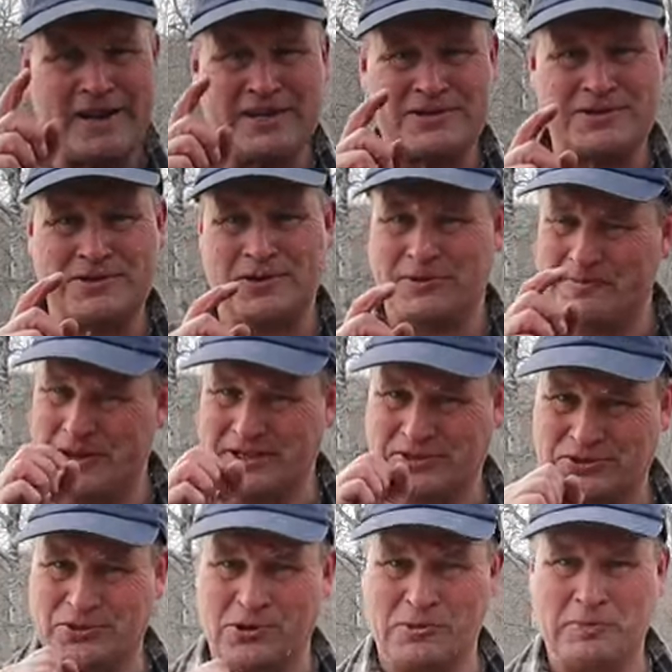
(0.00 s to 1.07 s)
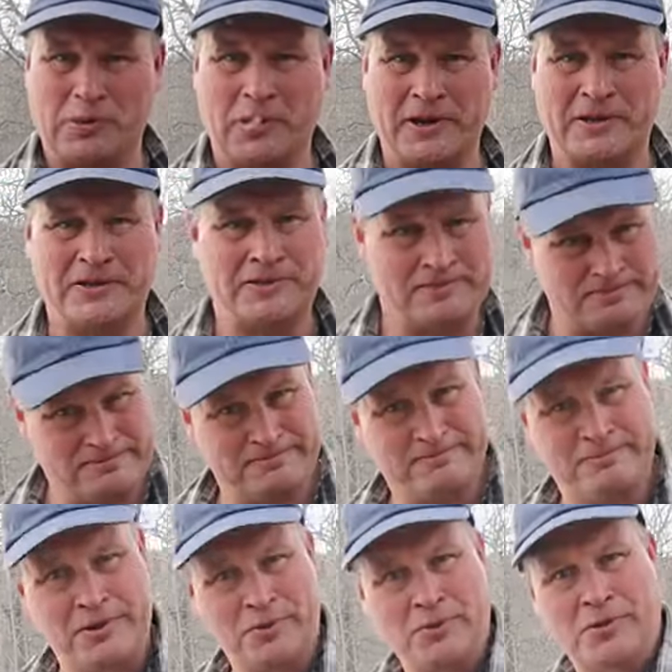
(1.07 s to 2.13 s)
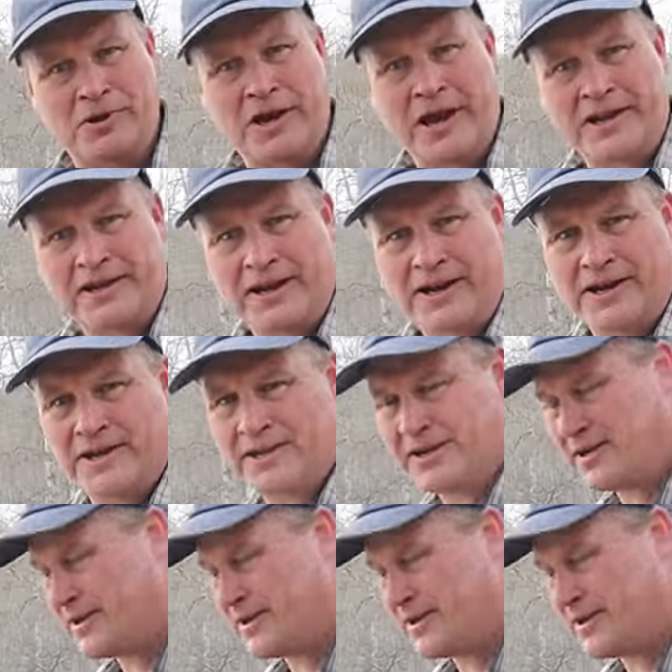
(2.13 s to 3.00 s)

is not my strong point, but we'll get there.